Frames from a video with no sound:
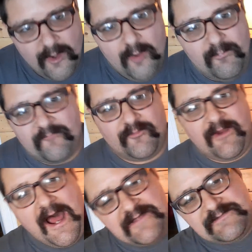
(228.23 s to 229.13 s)
But for
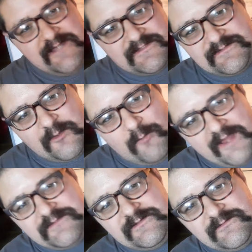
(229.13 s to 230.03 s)
God's sakes, they
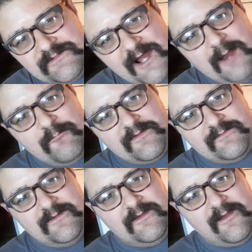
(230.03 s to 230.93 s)
waste their time with
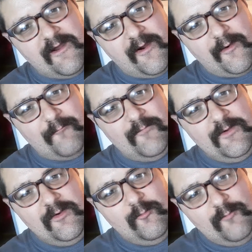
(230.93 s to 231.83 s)
the,
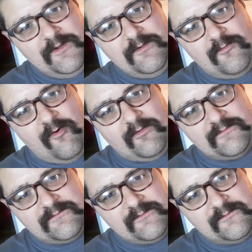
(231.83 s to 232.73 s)

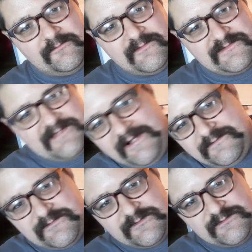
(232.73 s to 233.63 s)
the
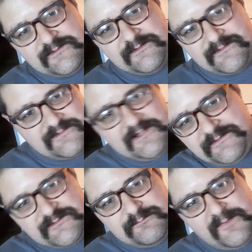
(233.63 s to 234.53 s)
census and the
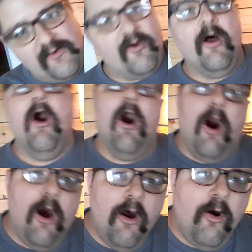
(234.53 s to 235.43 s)
Census Bureau.
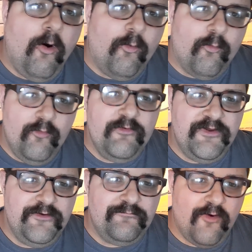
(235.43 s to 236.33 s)
Oh, who do
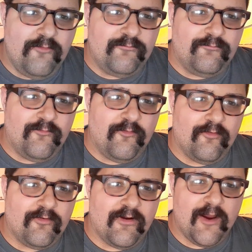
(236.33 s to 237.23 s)
you vote
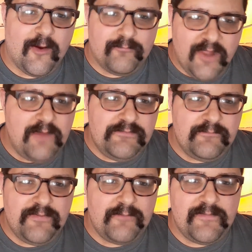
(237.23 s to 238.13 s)
for? Blah, blah,
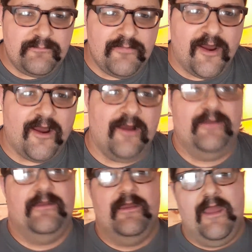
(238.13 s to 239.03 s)
blah, blah, blah.
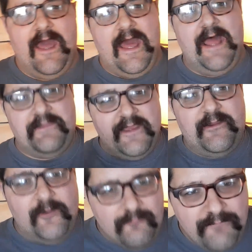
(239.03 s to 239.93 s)
And they come